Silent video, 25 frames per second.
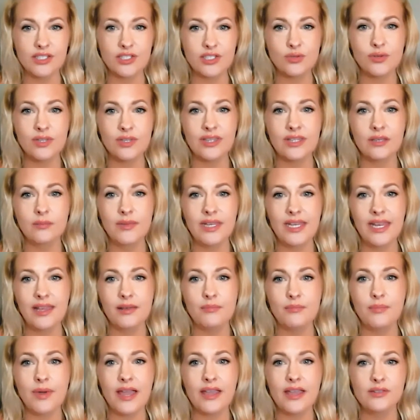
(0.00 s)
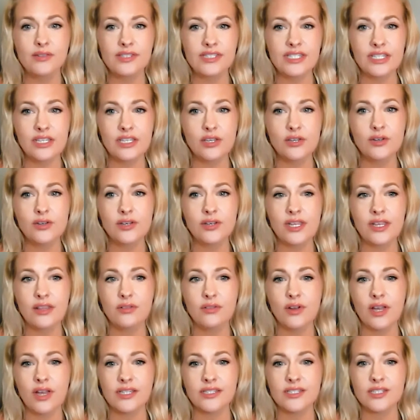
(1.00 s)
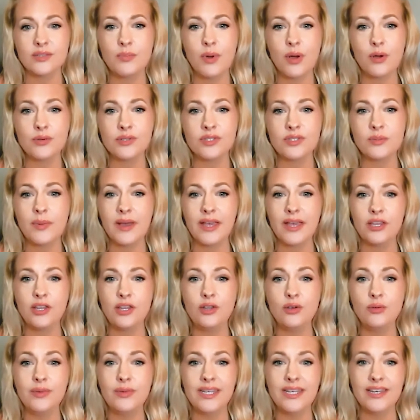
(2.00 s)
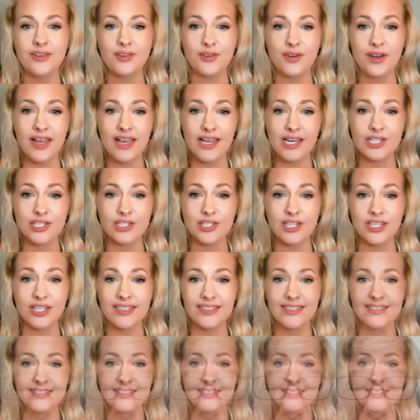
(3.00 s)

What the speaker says: to eliminate biosecurity threats posed by human interaction?